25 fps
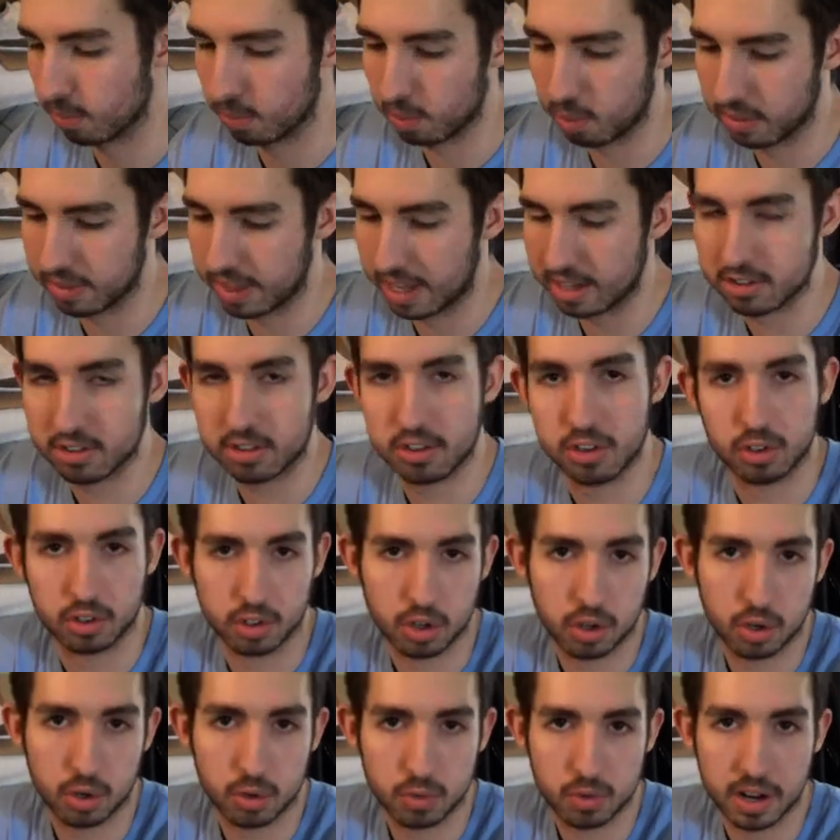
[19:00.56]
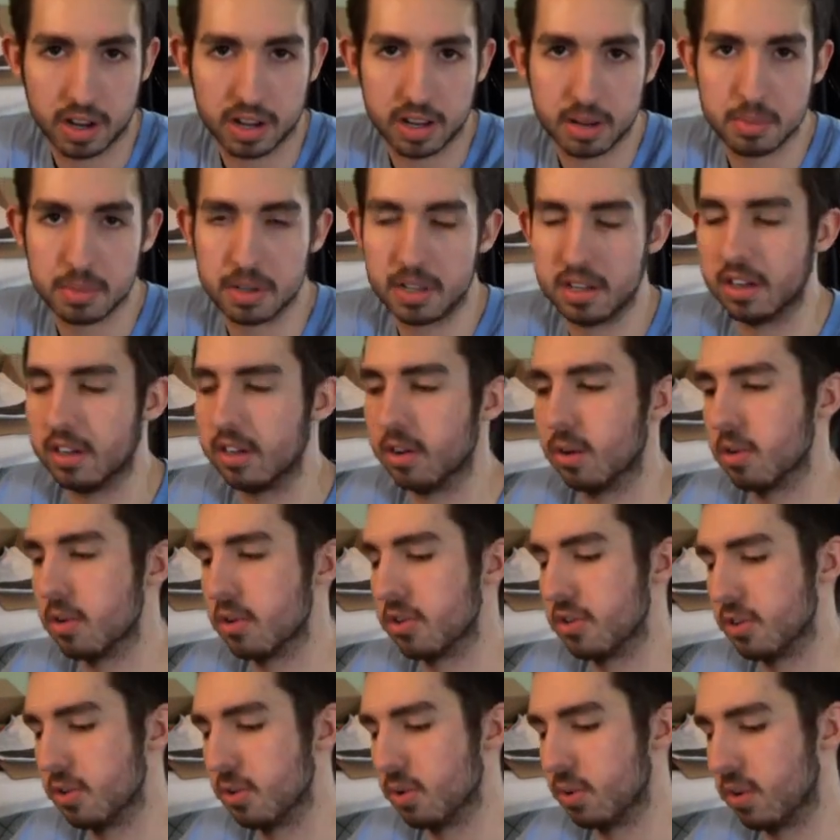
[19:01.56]
well, that's your goal, right? I mean, in order
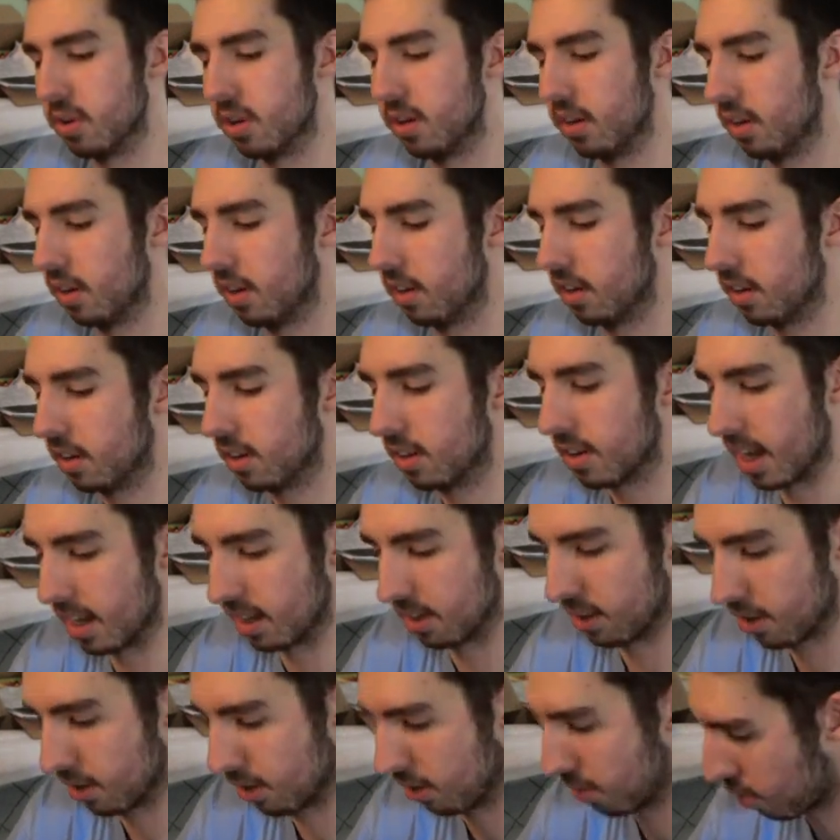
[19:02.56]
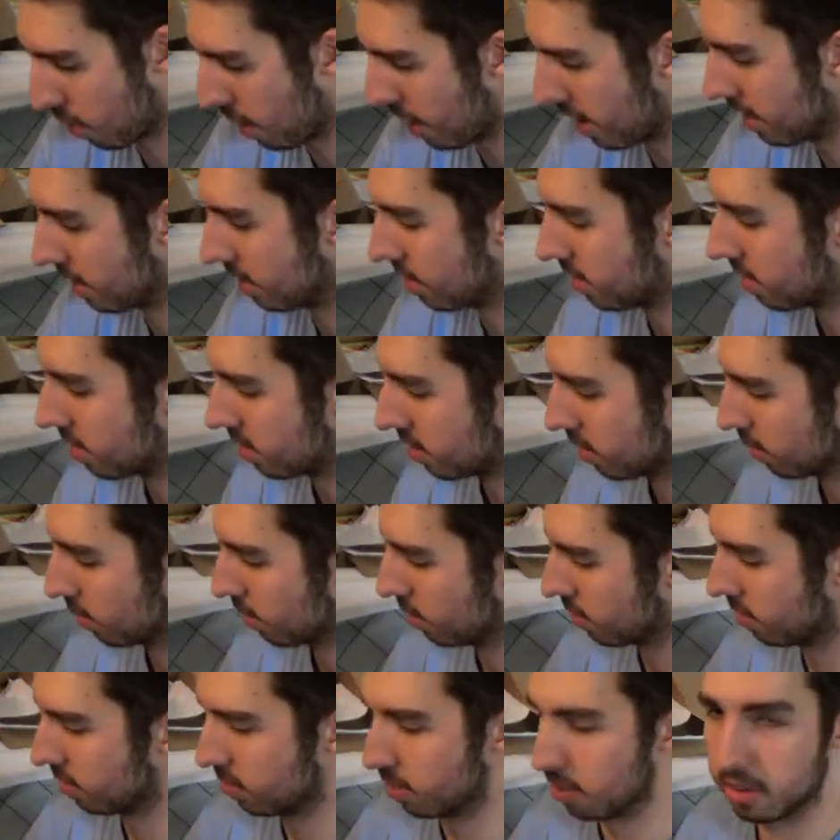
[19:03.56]
to get good grades,
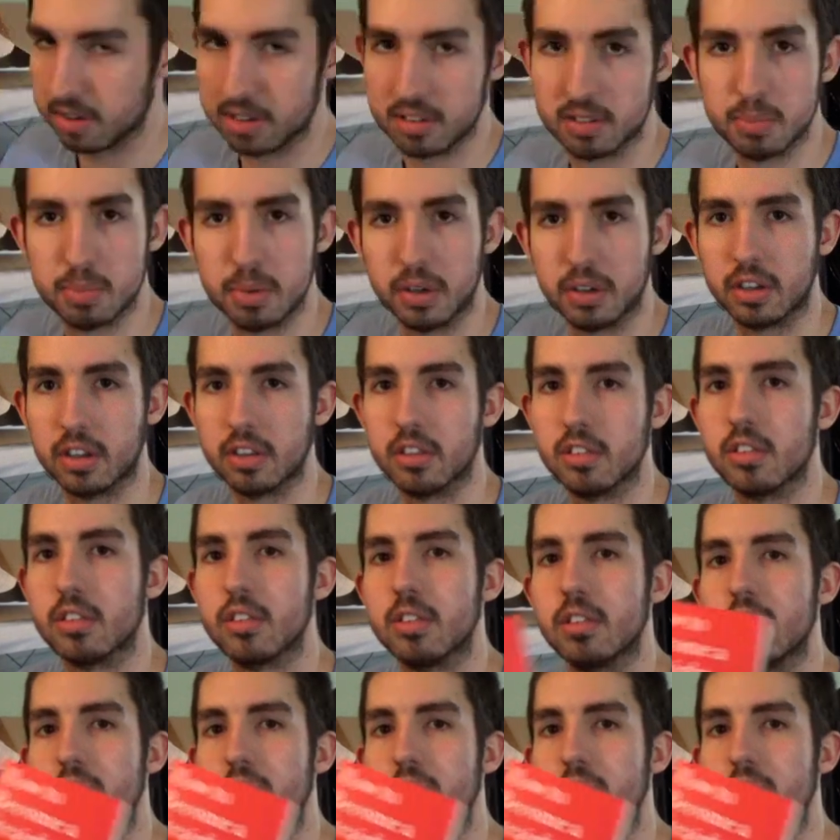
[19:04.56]
which is what this book is